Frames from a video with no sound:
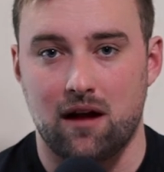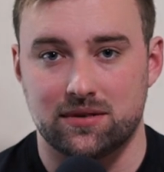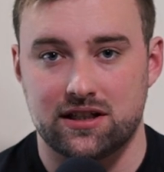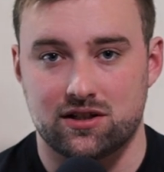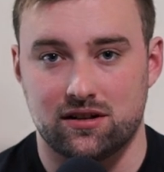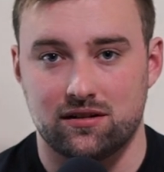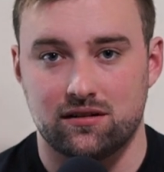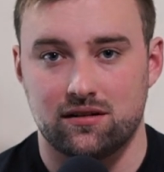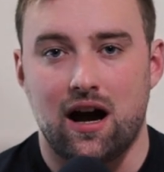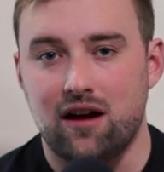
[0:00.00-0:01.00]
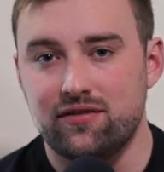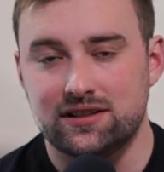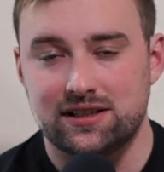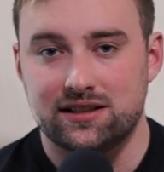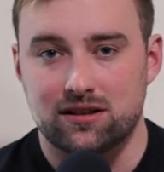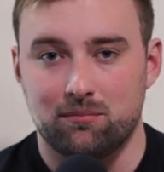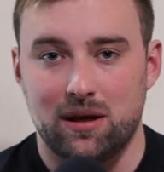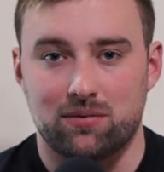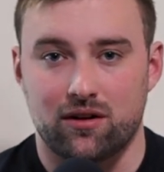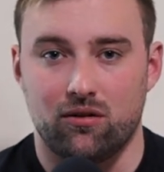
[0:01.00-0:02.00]
the competition. Obviously, some
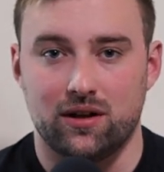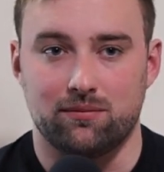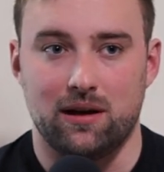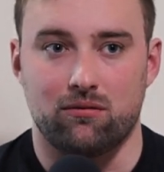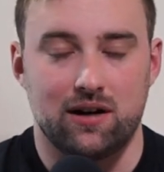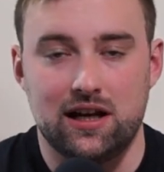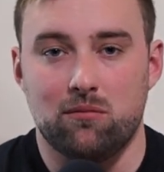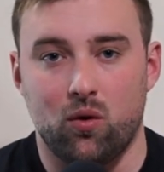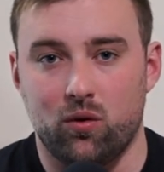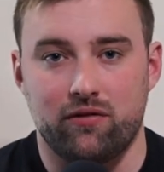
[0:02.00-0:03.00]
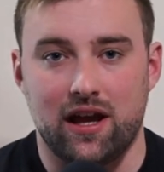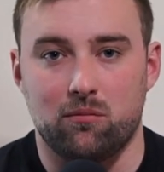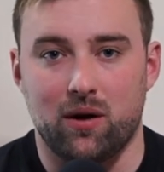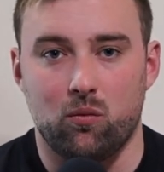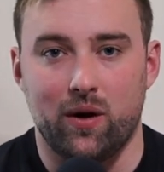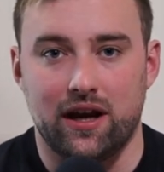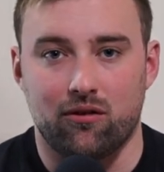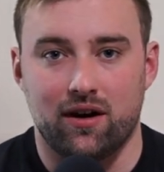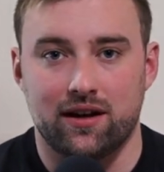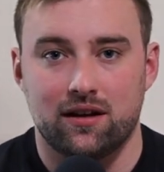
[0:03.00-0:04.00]
people are going to be really motivated by
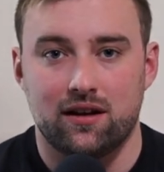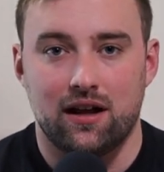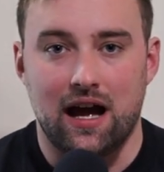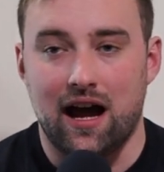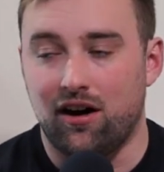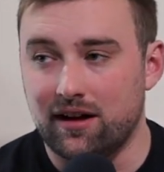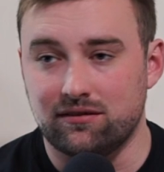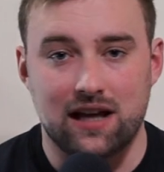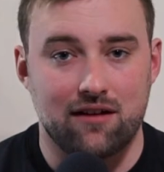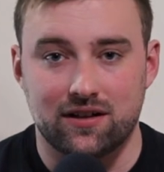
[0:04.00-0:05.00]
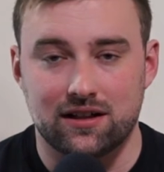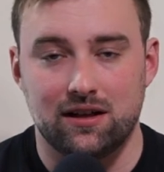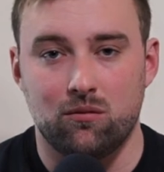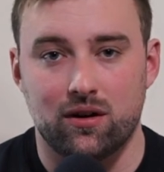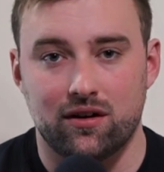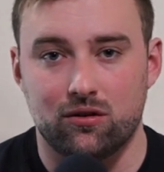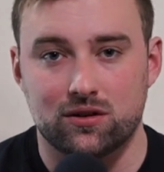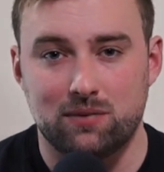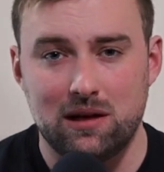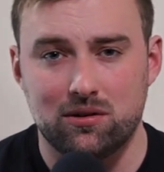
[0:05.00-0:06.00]
winning, right? Uh, I'm definitely one of
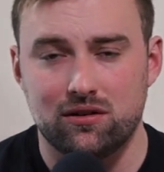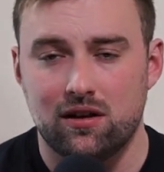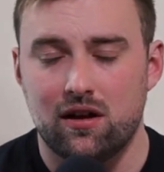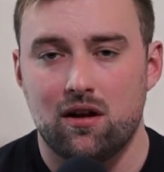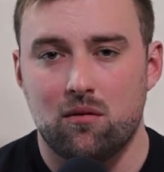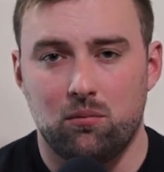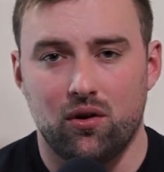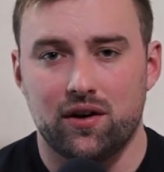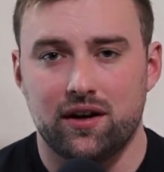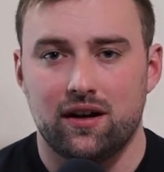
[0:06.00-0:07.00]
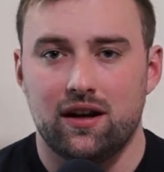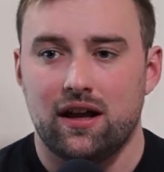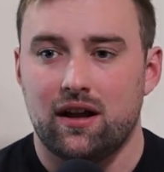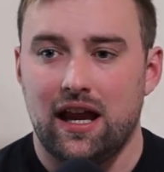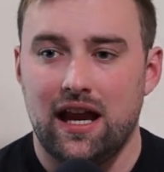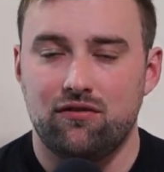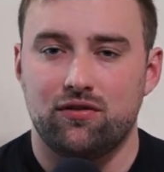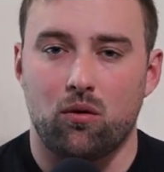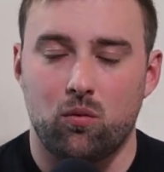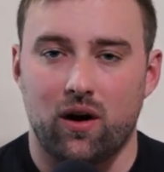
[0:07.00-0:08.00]
those people. But
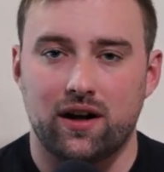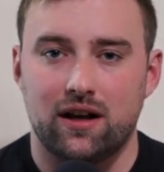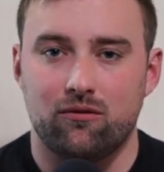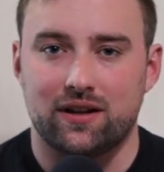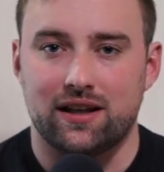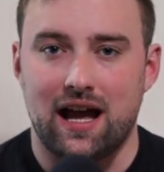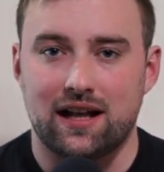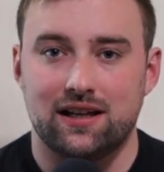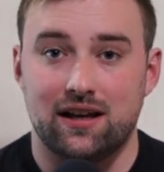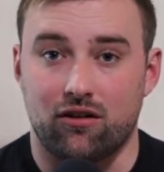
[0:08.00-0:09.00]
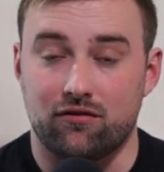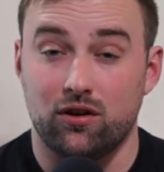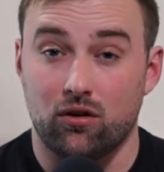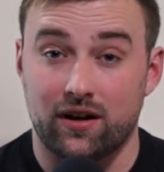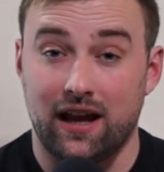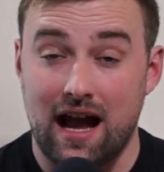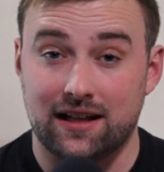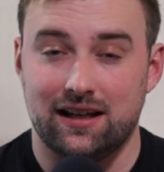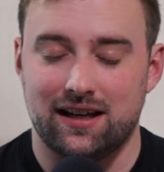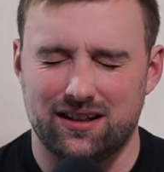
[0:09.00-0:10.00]
if you're working with an athlete or if you're the
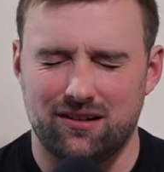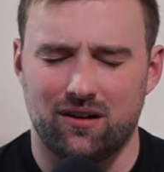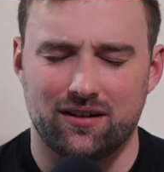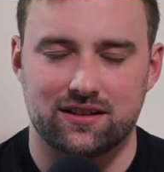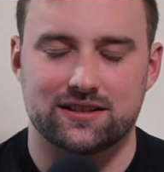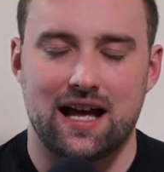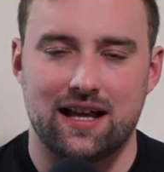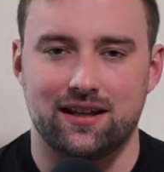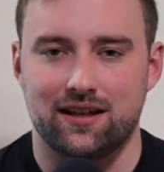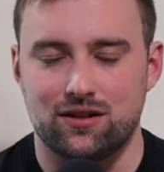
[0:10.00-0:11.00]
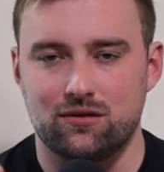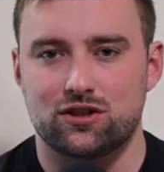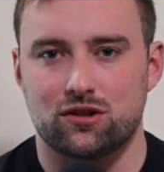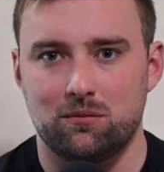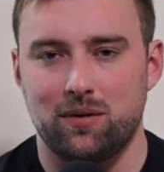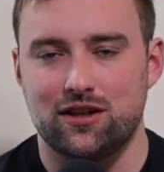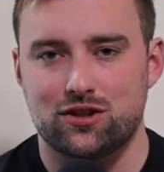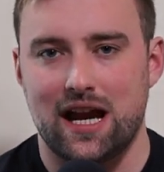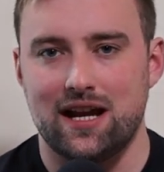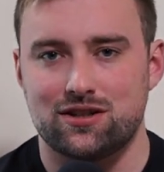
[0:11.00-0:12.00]
athlete and you understand that you should be
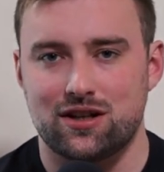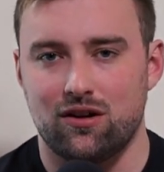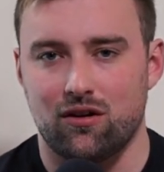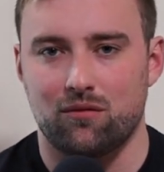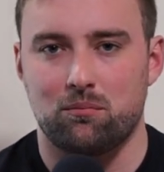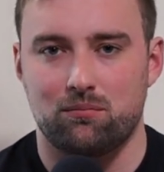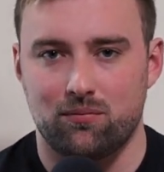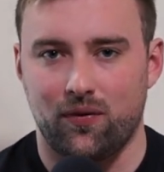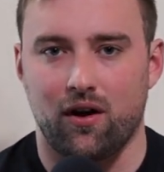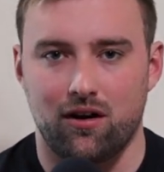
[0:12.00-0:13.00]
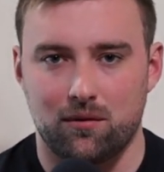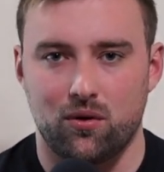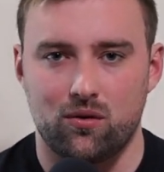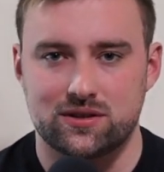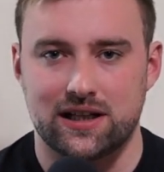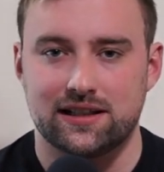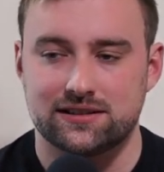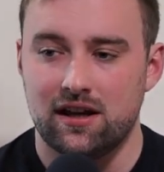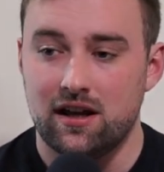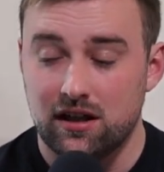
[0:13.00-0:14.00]
changing your thought
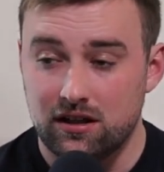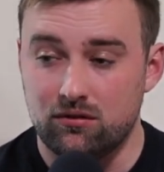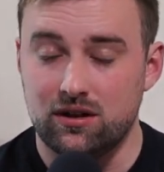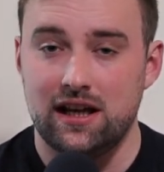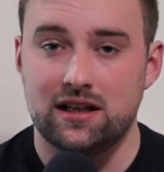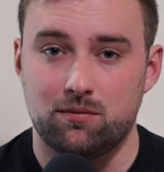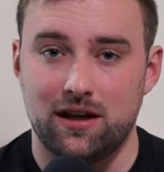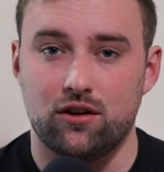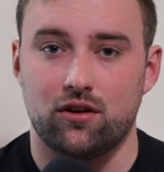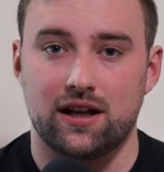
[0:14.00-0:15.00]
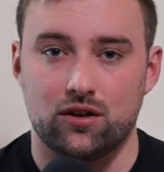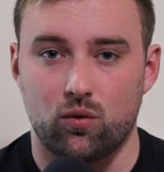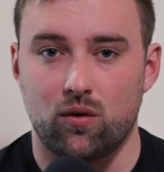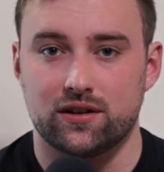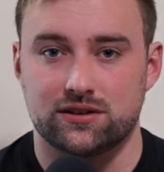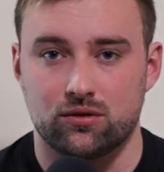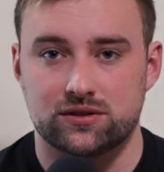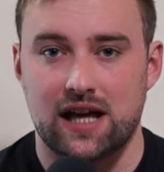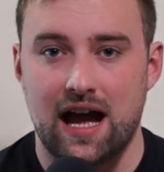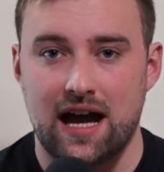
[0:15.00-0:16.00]
process, you need to be looking towards
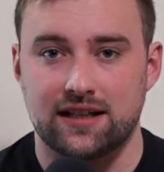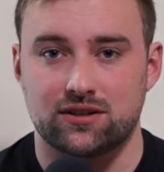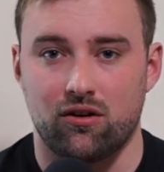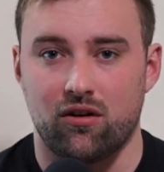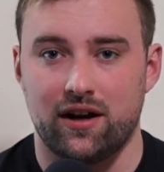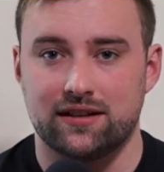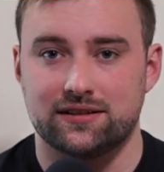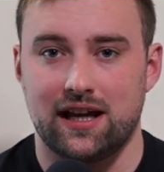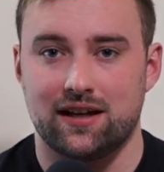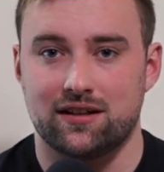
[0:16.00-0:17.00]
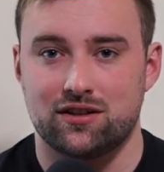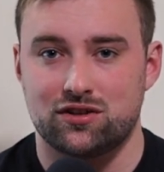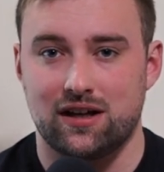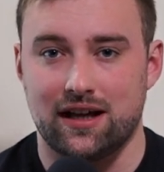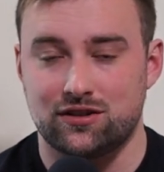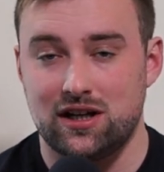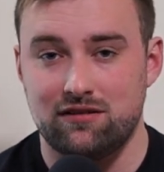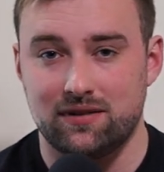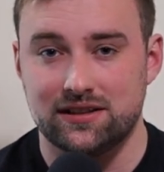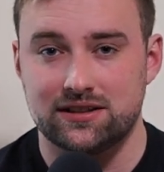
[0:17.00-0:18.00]
those task orientated
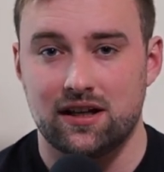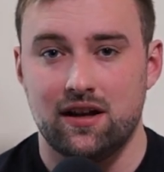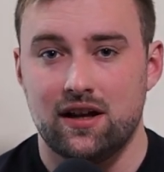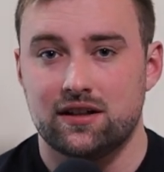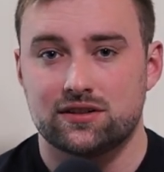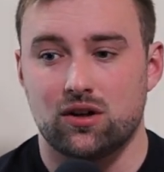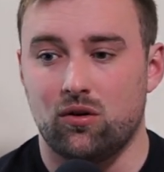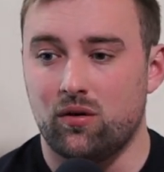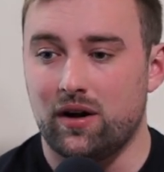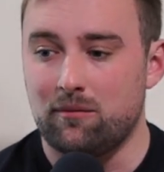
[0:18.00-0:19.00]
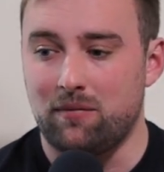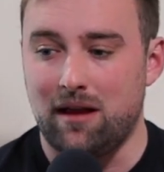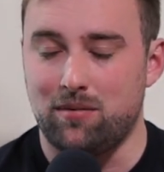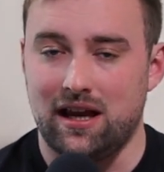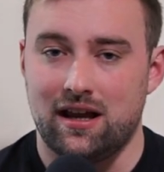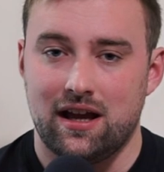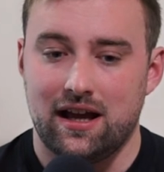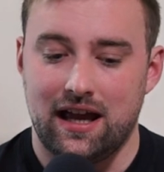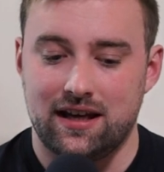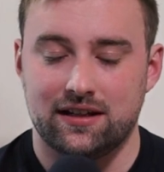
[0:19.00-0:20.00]
achievements. So maybe
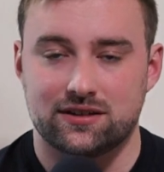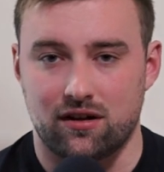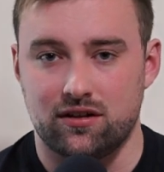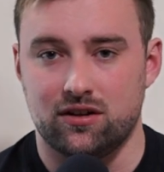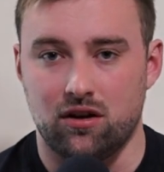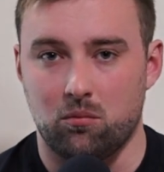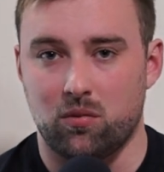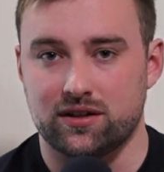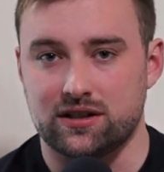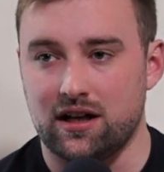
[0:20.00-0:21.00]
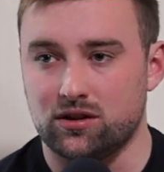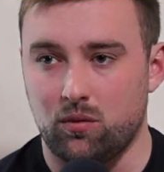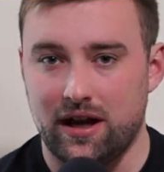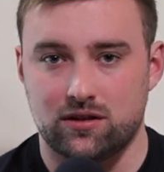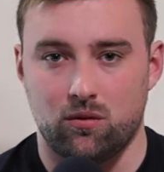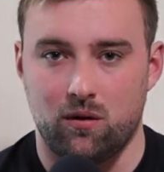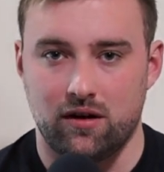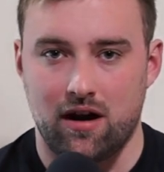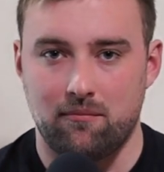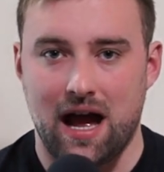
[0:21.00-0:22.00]
hitting certain numbers on the way to a
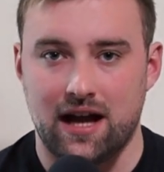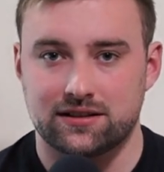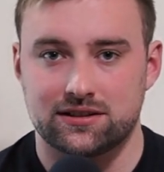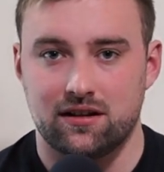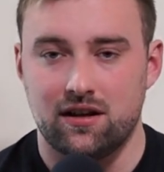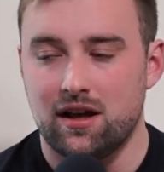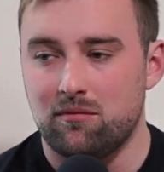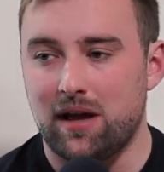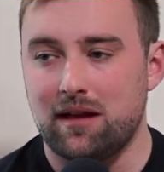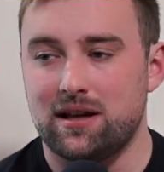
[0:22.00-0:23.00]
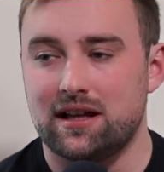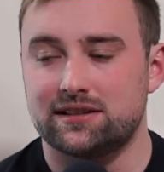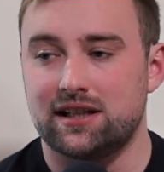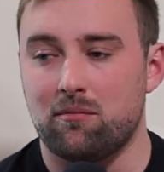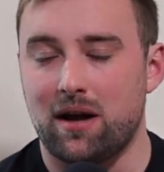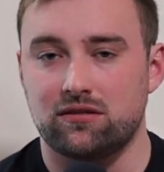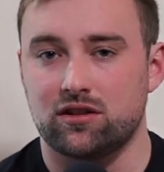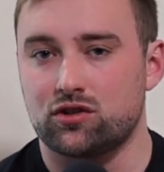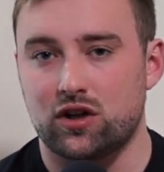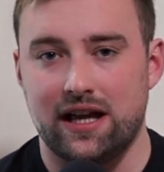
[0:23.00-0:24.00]
one rep max. Maybe it's the
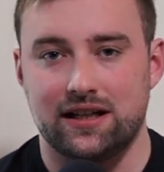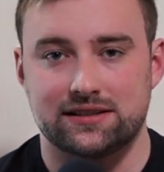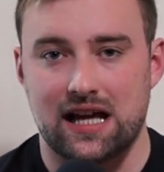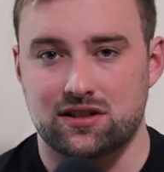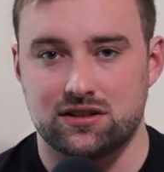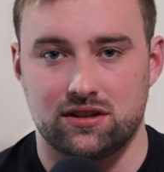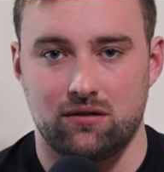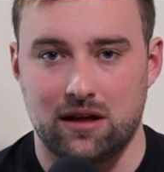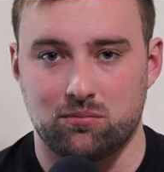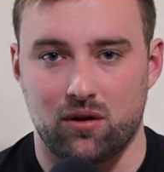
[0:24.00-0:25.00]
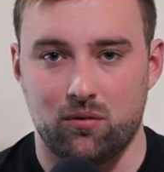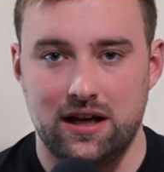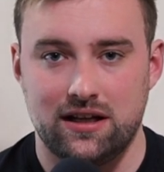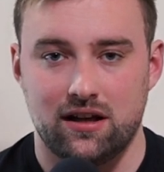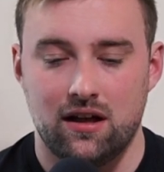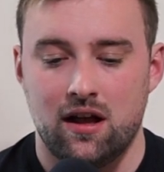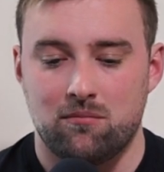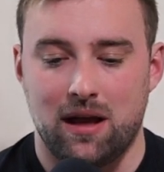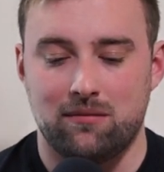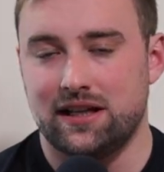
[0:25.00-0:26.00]
amount of training sessions you hit per week.
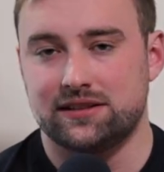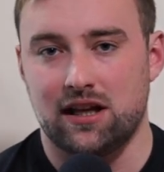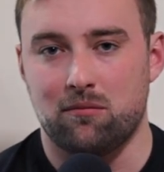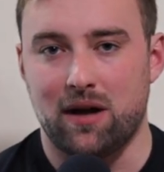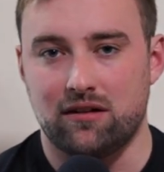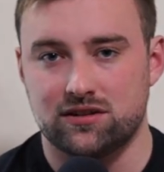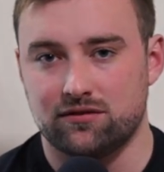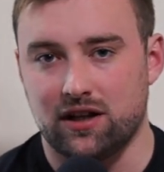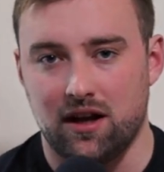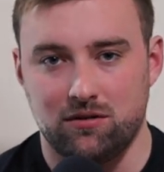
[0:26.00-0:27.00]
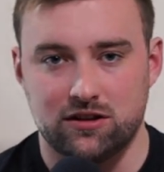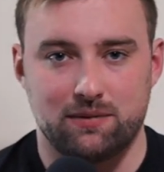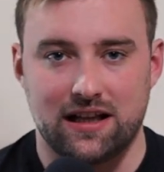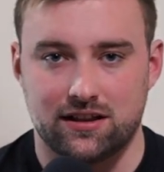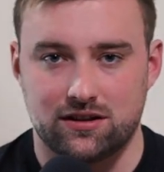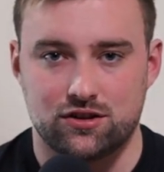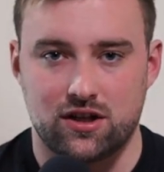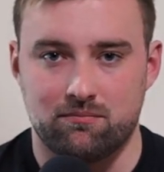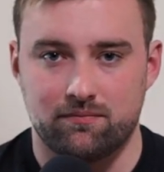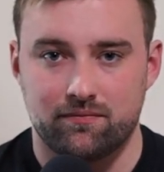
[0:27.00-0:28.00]
Maybe it's the amount of time you spend at the
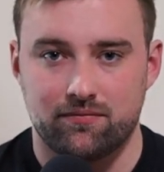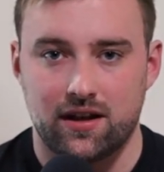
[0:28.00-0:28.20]
gym.